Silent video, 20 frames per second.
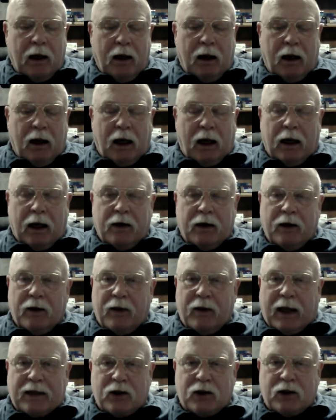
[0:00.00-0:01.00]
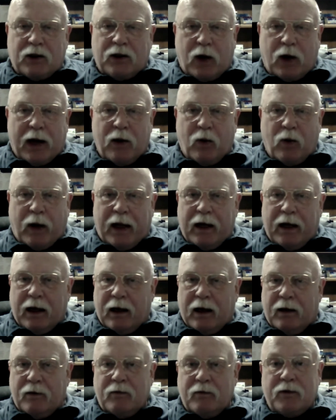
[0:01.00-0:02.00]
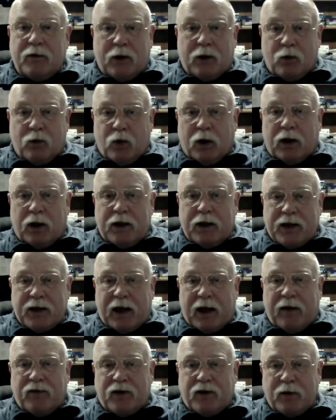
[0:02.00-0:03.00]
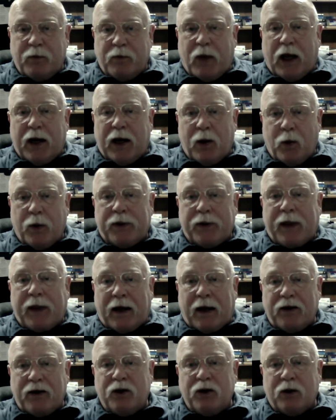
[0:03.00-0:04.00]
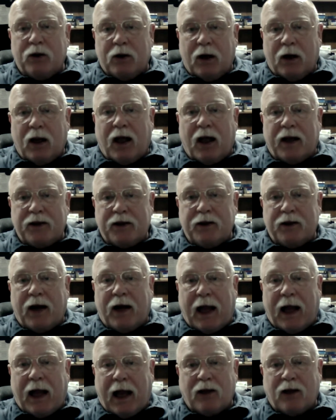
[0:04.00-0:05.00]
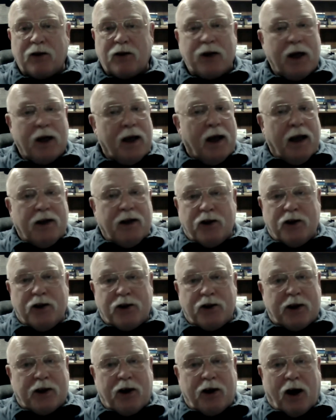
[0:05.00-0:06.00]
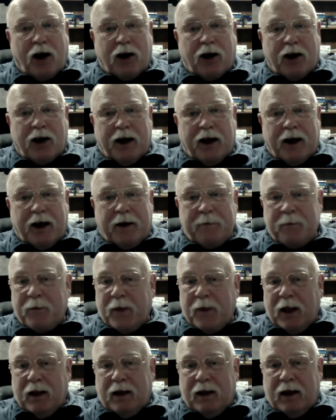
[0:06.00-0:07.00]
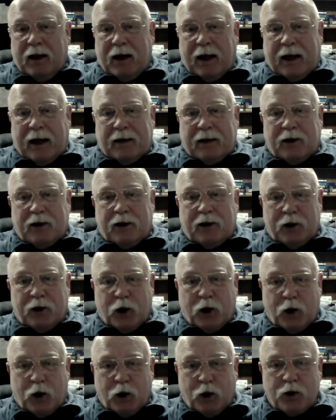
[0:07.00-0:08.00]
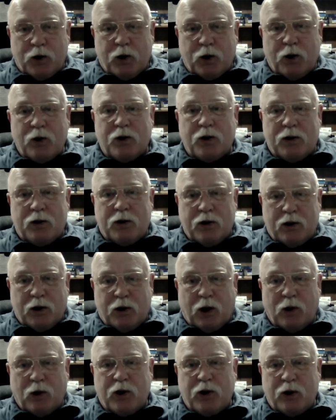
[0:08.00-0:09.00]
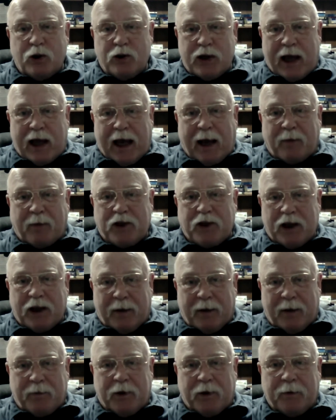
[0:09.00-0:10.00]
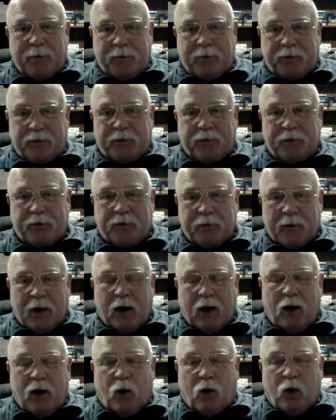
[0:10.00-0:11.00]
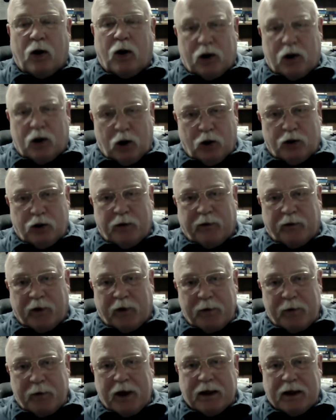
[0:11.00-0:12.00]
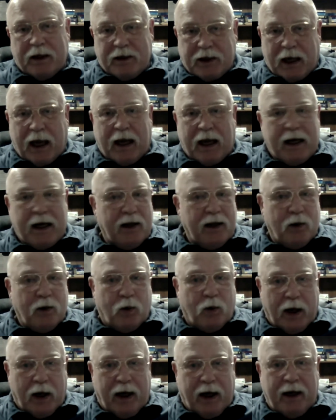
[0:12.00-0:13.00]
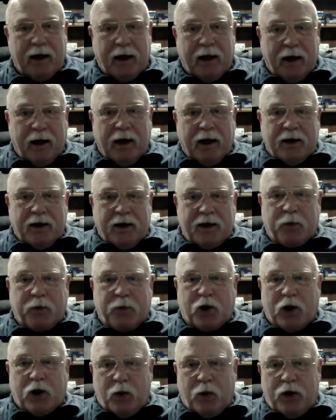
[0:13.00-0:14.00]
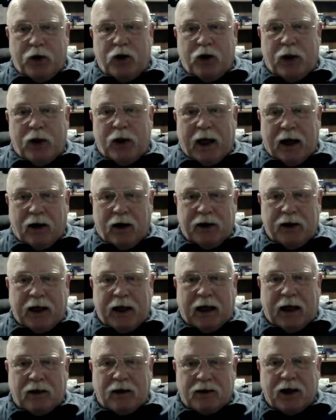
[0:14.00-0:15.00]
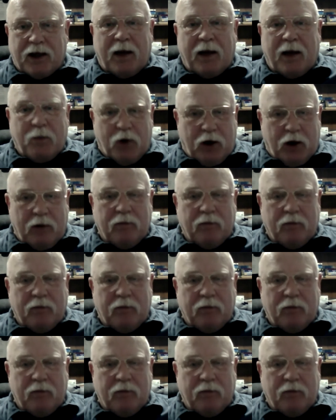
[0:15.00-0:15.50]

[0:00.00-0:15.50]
And that's a great way to really save some money without doing a lot to your house. Just a caulk gun, get out there and close those gaps up, or close them from the inside, either way. Typically we do that on the outside, but